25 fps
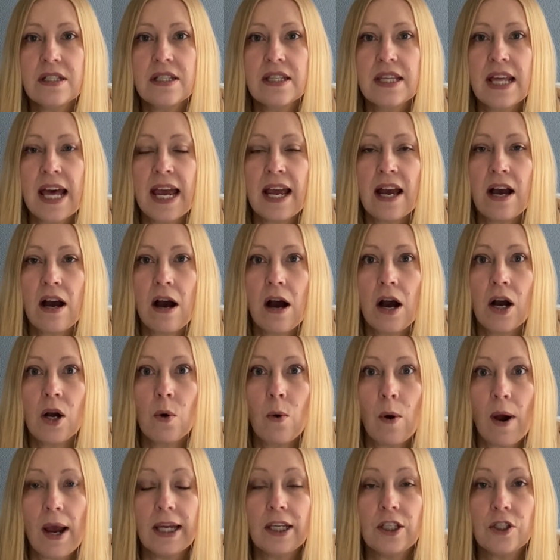They are
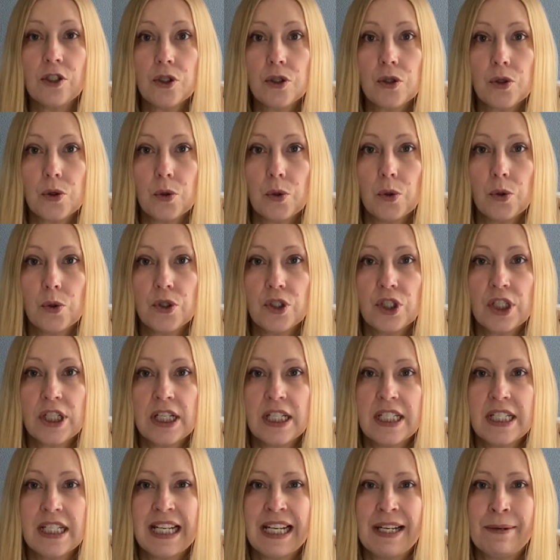quite short. She
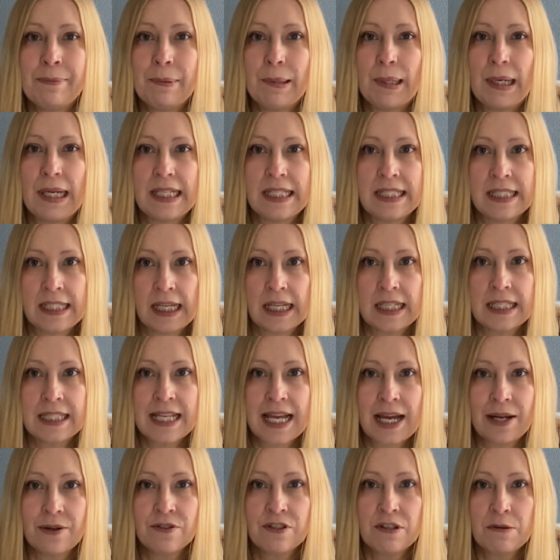deliberately sets
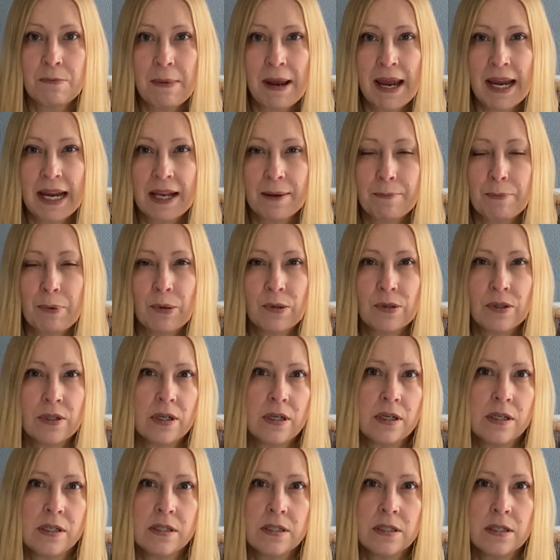out to make
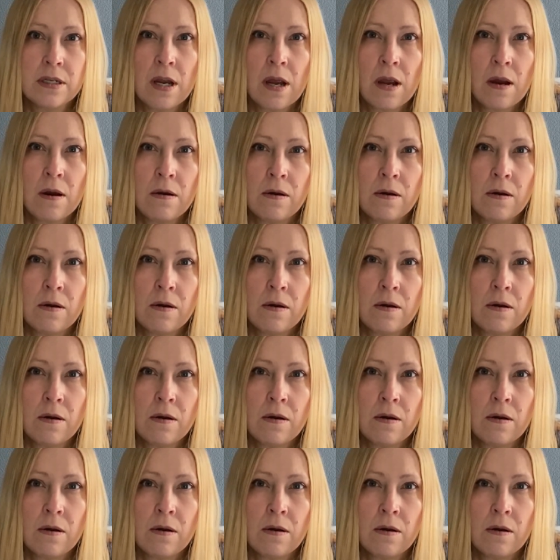podcasts no